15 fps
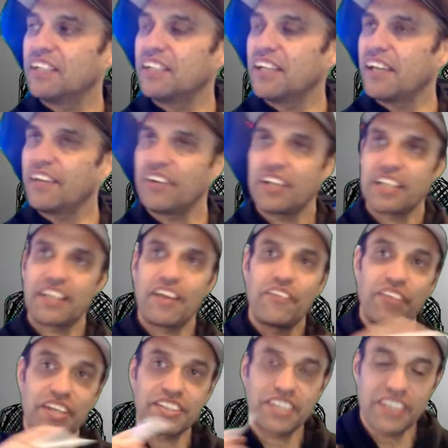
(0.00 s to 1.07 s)

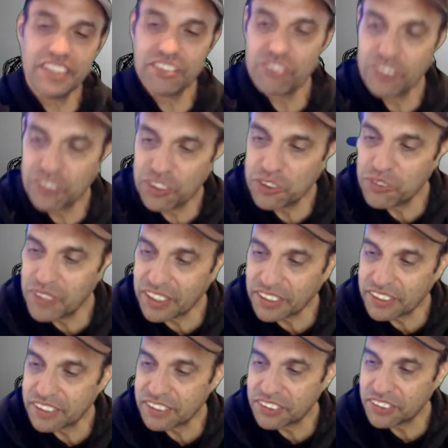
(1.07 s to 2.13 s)
So that's a real cool one
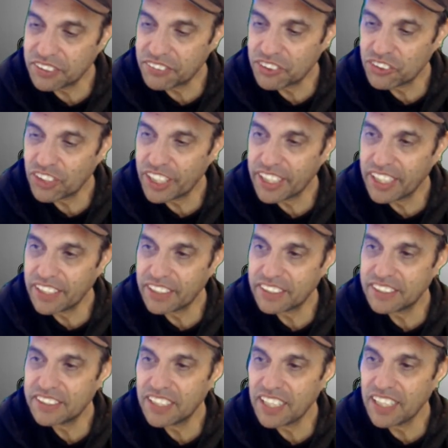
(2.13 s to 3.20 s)
to sort of try to
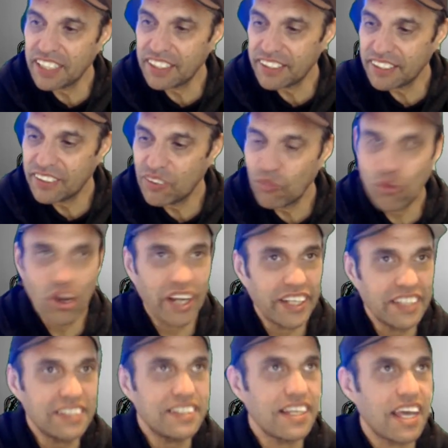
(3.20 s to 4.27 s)
understand. Why
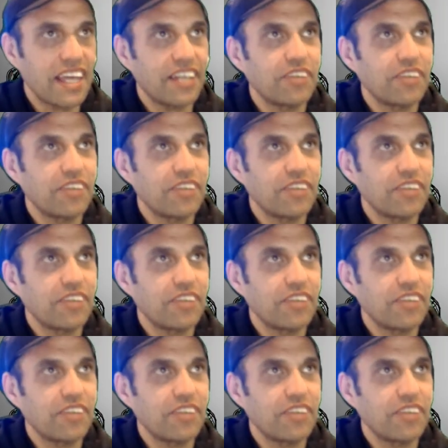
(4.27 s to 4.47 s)
is that?